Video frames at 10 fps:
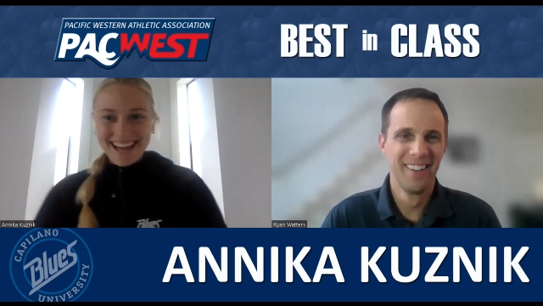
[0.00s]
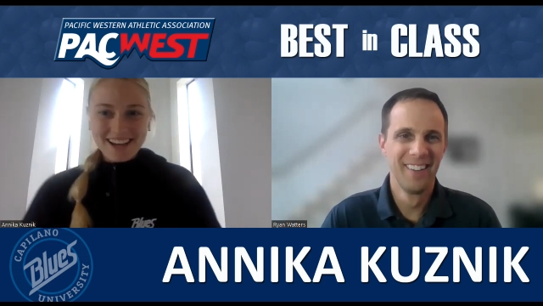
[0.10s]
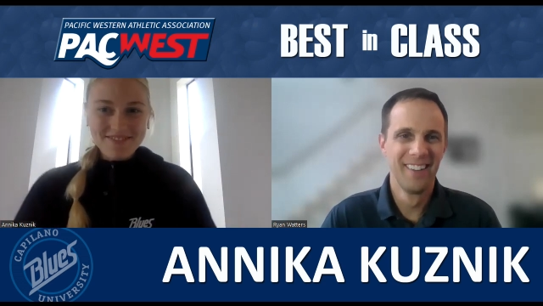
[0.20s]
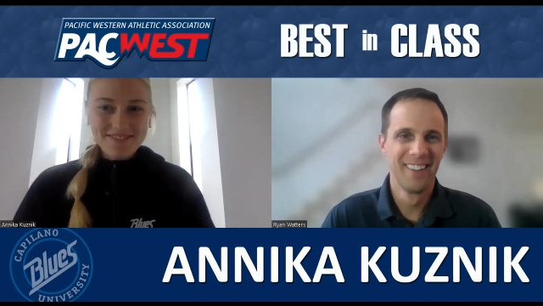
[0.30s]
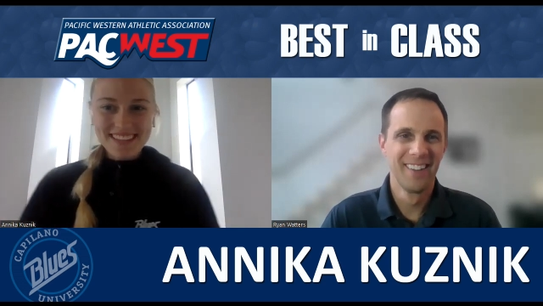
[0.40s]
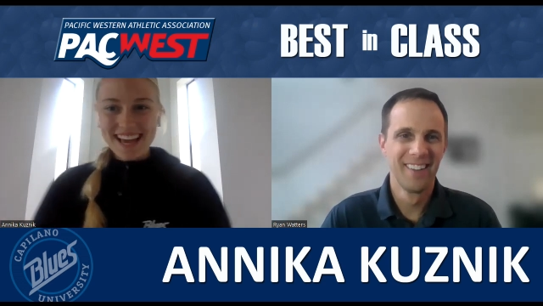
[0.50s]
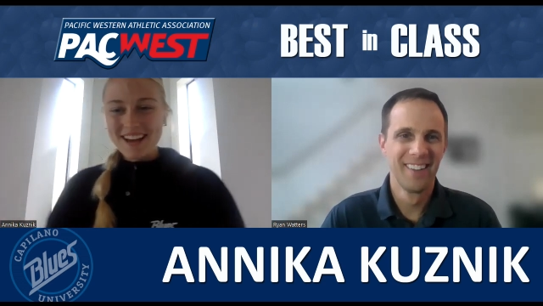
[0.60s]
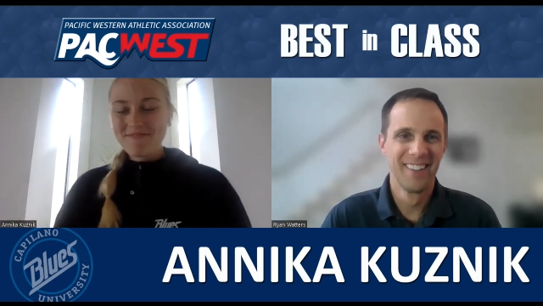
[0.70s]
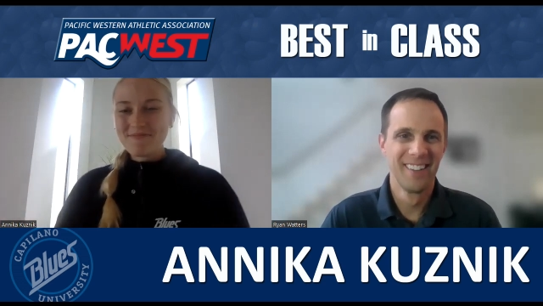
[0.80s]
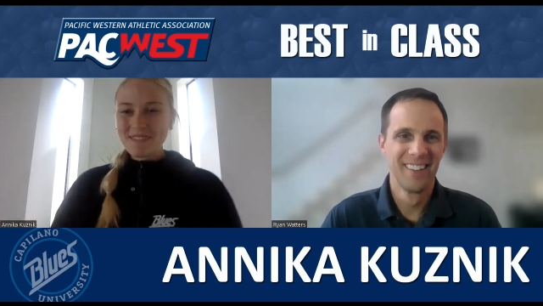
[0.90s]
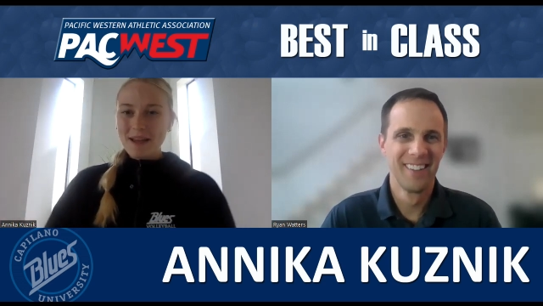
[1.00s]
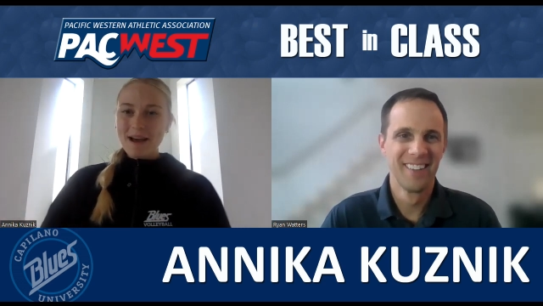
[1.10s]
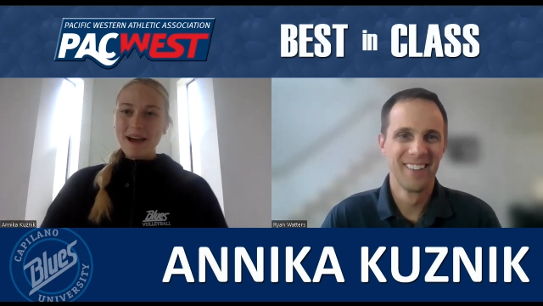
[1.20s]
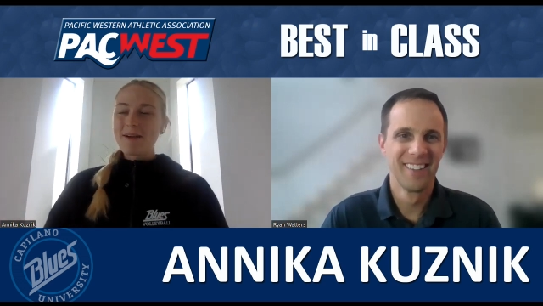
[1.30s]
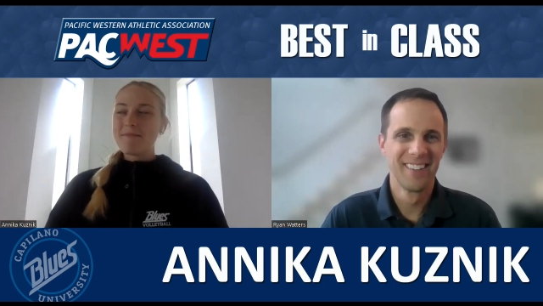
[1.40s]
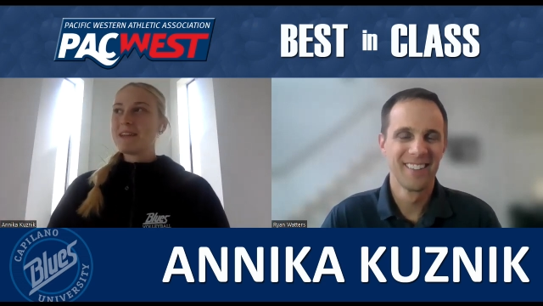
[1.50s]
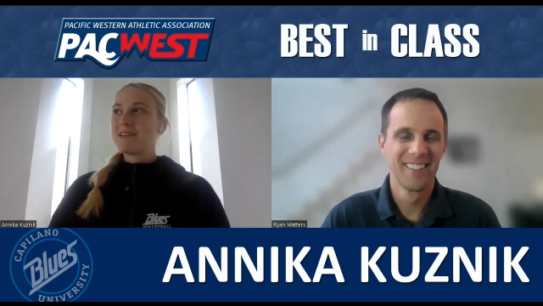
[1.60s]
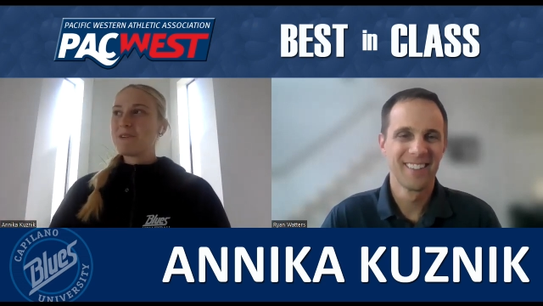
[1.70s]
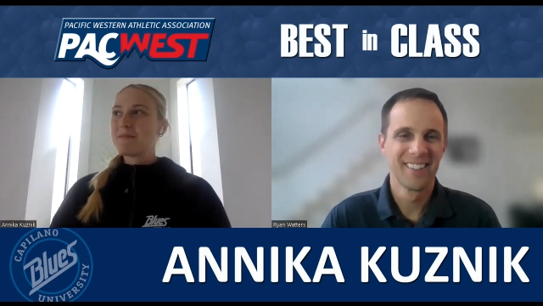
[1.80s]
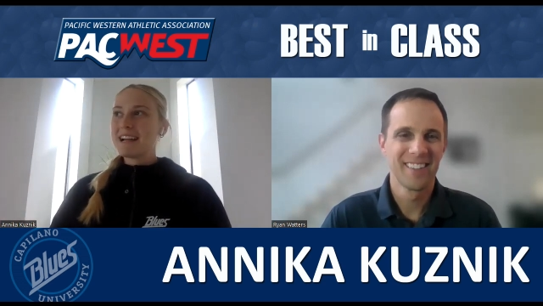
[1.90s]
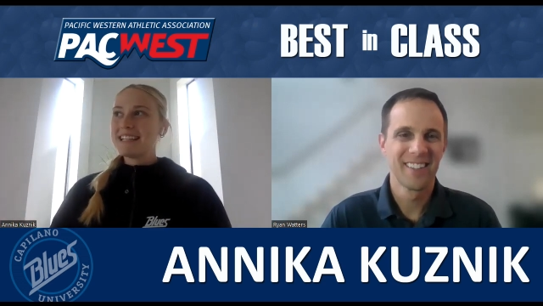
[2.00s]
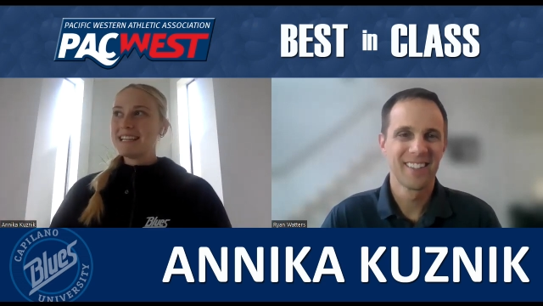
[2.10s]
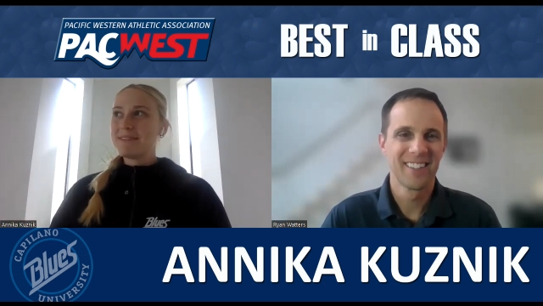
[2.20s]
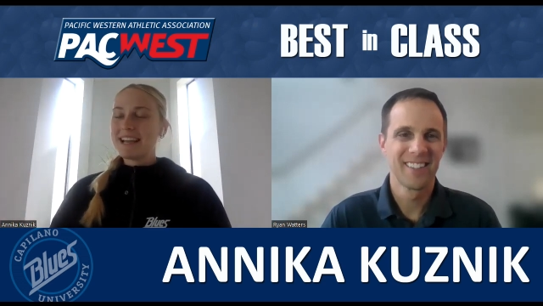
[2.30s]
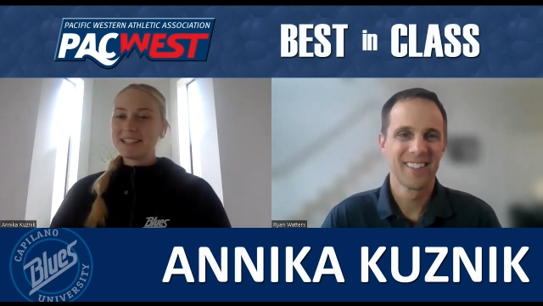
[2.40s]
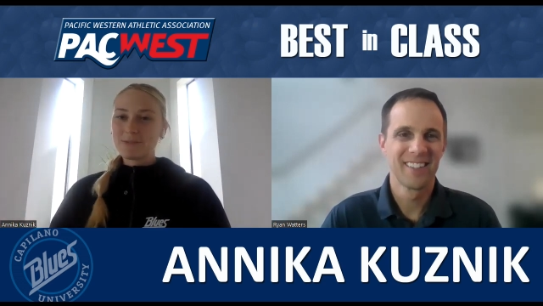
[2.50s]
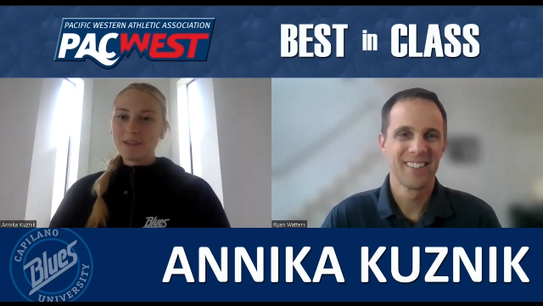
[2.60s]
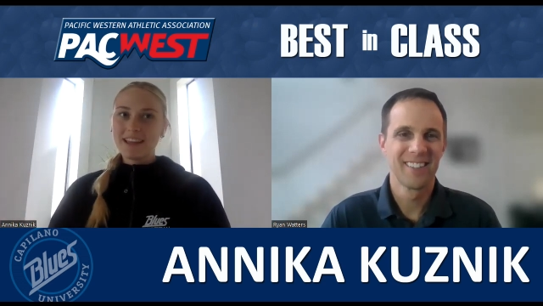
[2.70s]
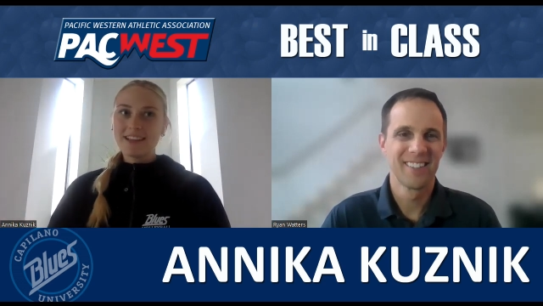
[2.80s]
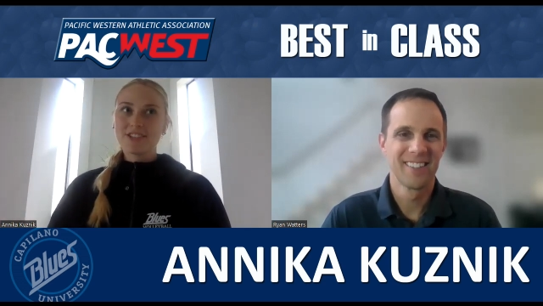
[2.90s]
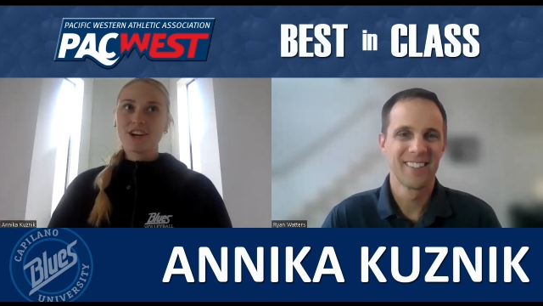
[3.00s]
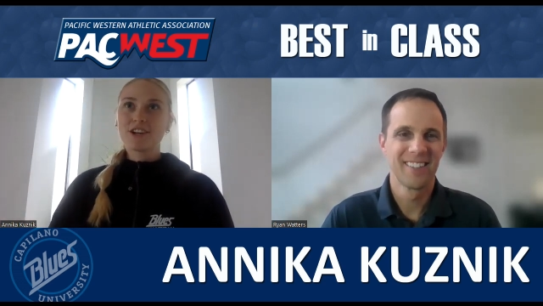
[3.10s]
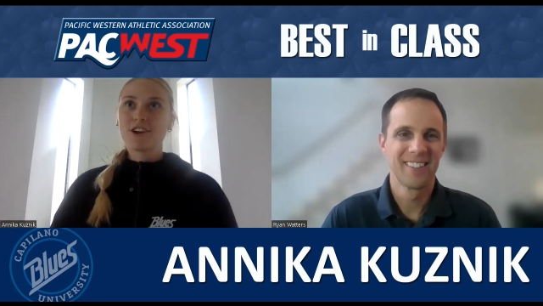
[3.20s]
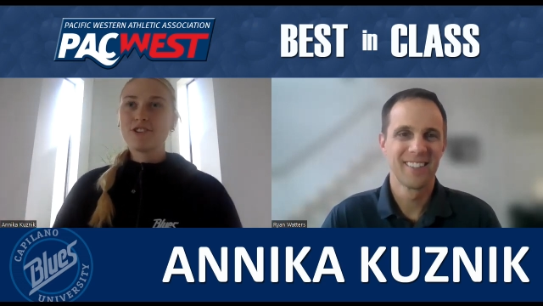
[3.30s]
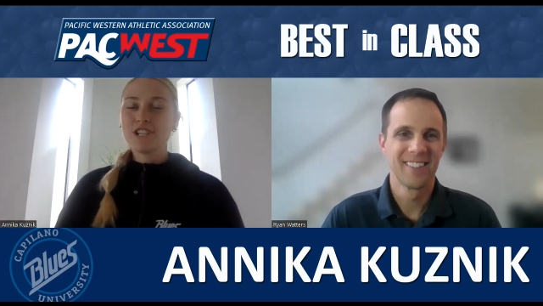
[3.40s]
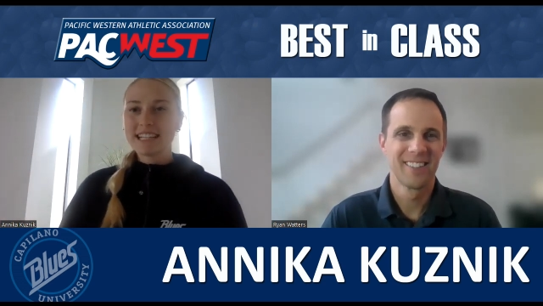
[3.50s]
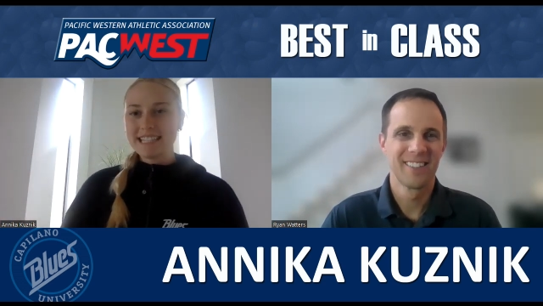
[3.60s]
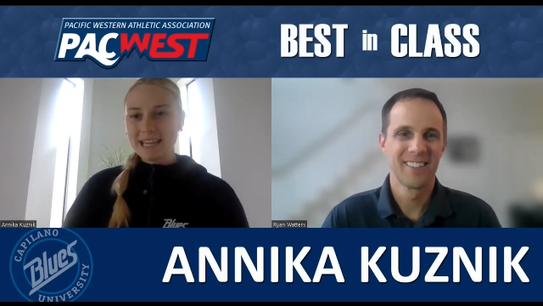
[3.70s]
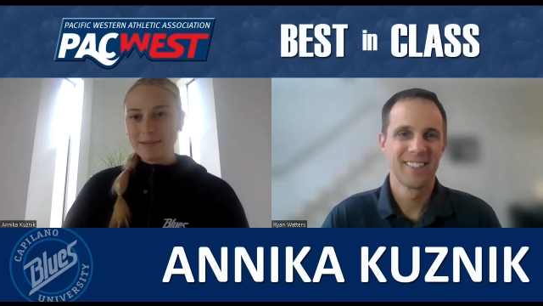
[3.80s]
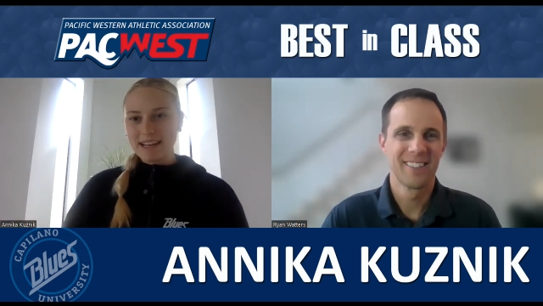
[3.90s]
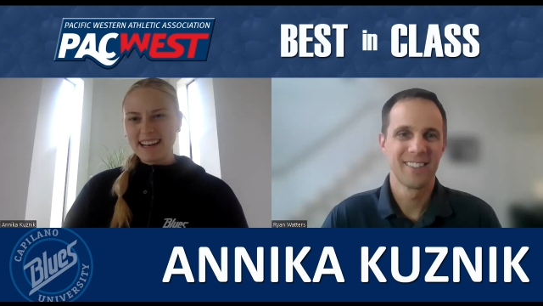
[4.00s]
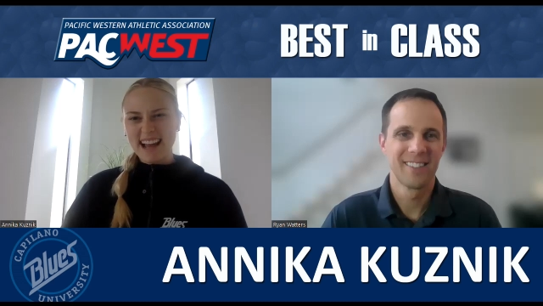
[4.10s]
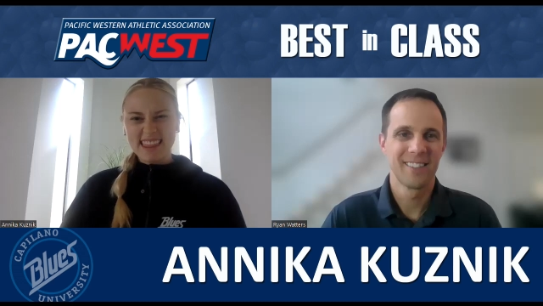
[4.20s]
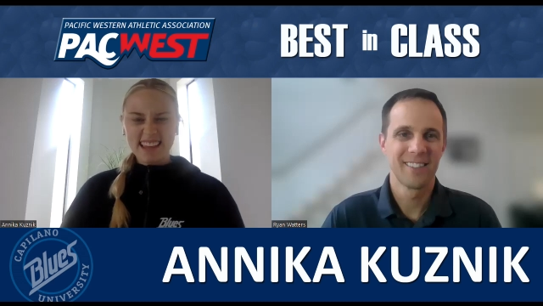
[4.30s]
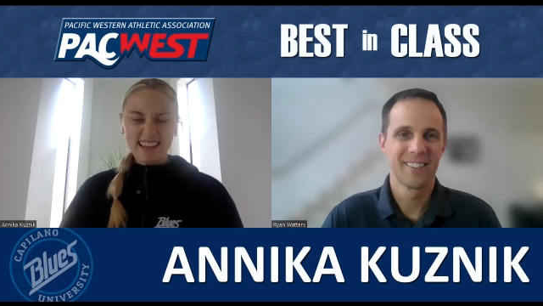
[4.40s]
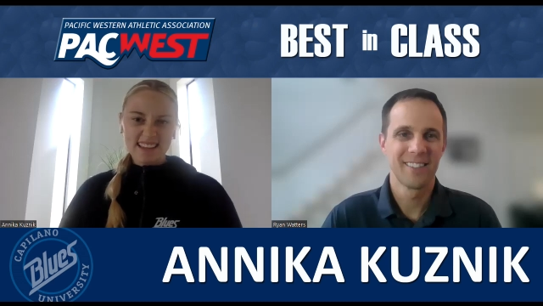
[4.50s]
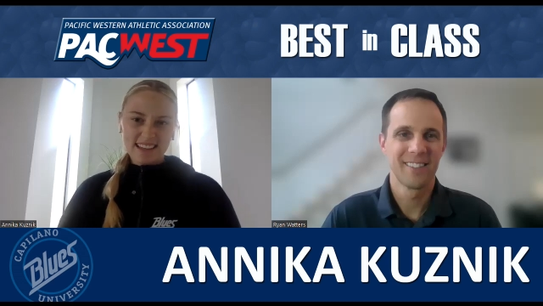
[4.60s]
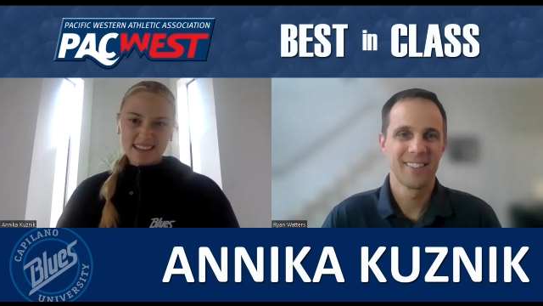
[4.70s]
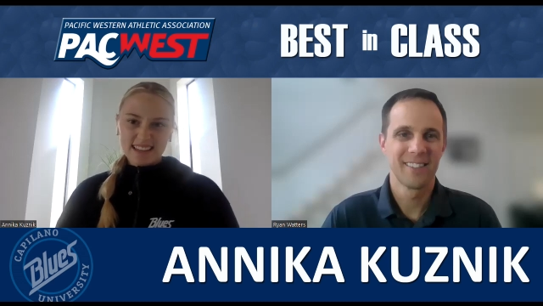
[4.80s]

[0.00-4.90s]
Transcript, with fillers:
Speaker 1: yeah, yeah. Uh, me and one of my teammates we started coaching a team and i think